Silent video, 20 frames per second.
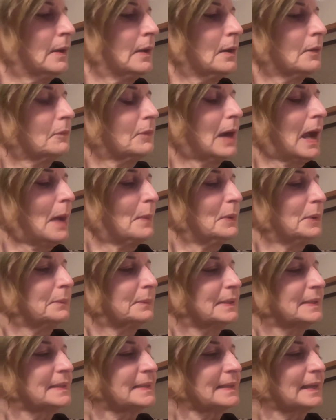Rabbit
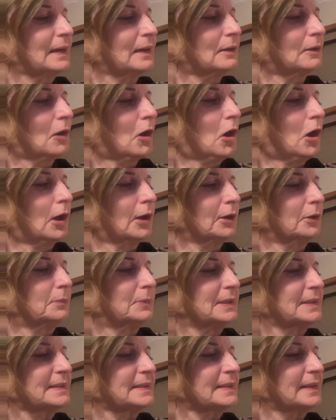was there, Otter
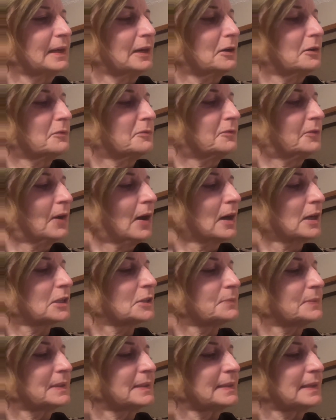was there,
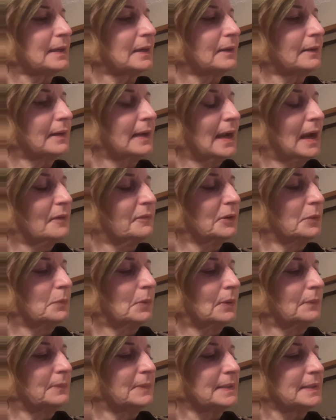Fox was there,
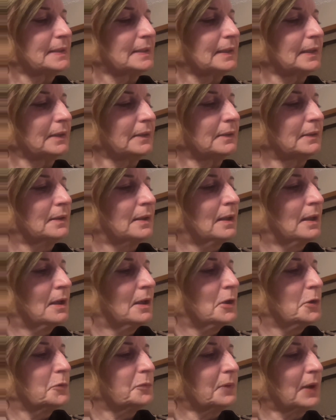everyone was there.
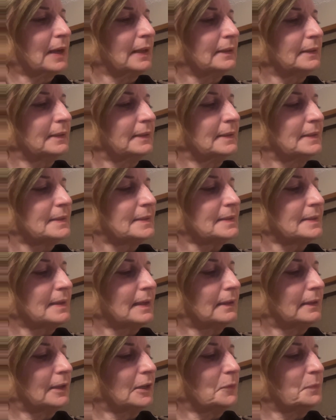Franklin and
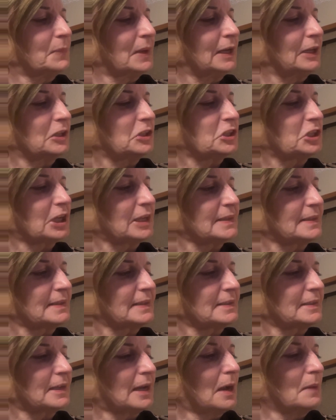Snail had made it just
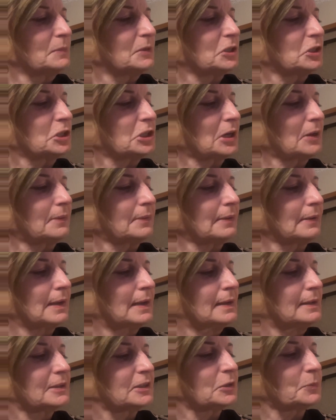in time to shout,
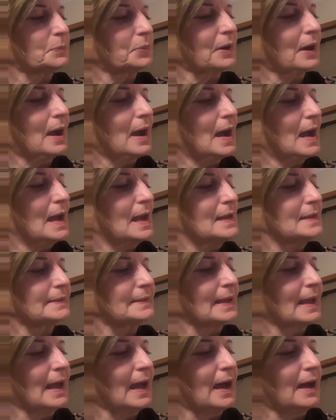
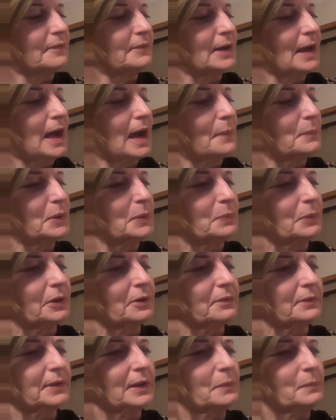"Surprise! Have a happy
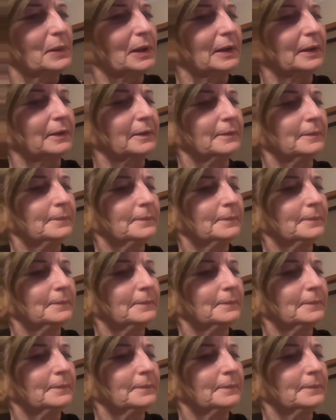birthday, Bear!"